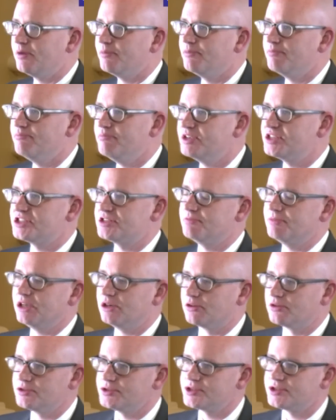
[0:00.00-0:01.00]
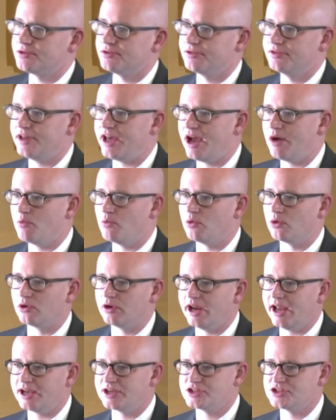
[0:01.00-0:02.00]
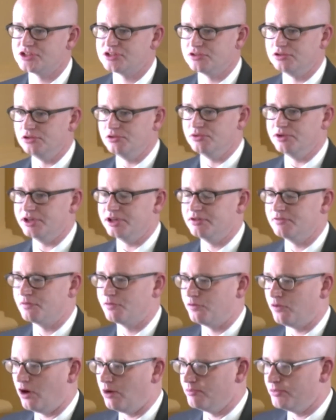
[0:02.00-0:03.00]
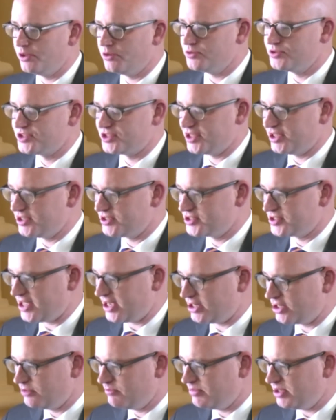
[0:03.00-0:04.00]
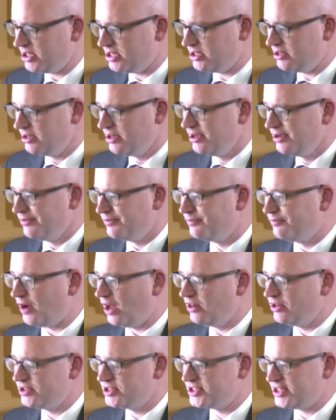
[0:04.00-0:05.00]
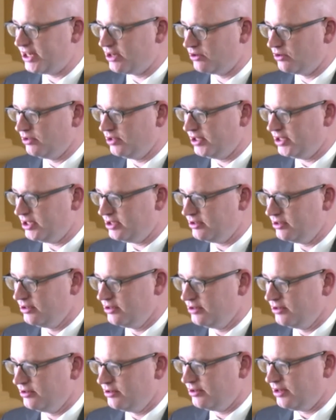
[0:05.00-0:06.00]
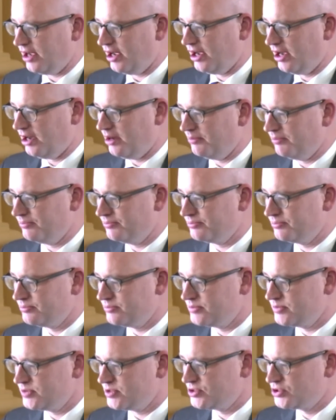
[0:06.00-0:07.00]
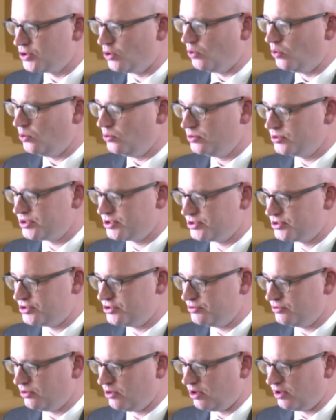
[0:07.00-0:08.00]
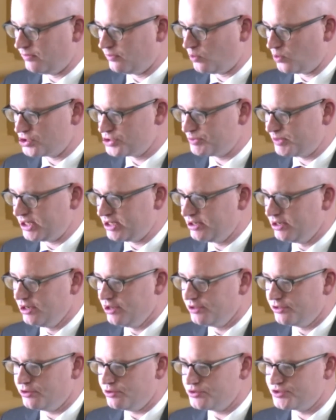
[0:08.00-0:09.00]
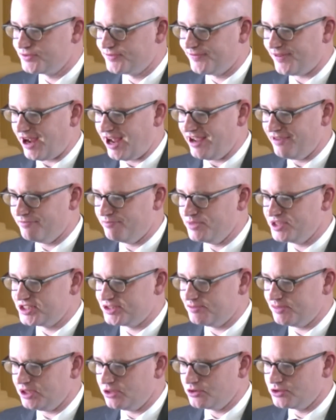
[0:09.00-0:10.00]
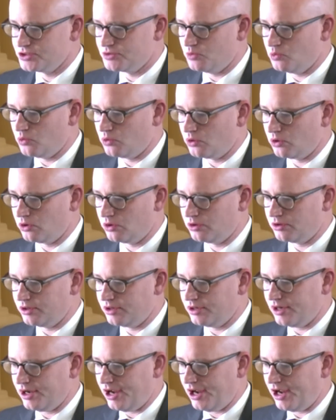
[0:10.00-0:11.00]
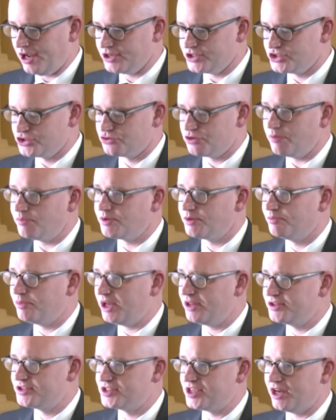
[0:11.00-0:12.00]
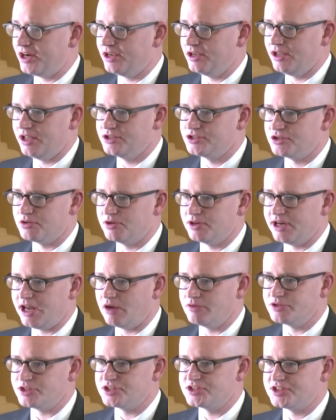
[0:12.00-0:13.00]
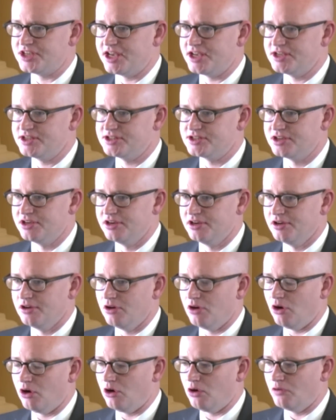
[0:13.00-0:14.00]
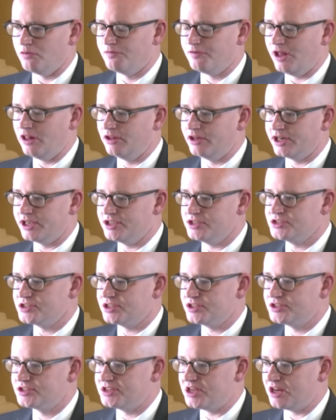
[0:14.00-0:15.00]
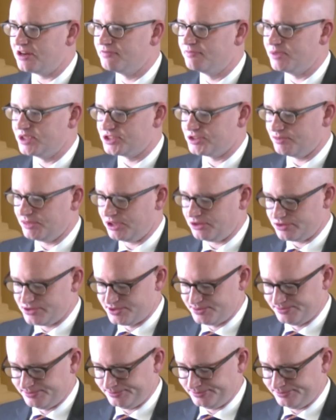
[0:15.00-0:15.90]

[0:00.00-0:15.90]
misdemeanors that were excluded from those things that can be voluntarily told to law enforcement. Those 5 misdemeanors were stripped by the Senate, and so it now just says all felonies instead of misdemeanors.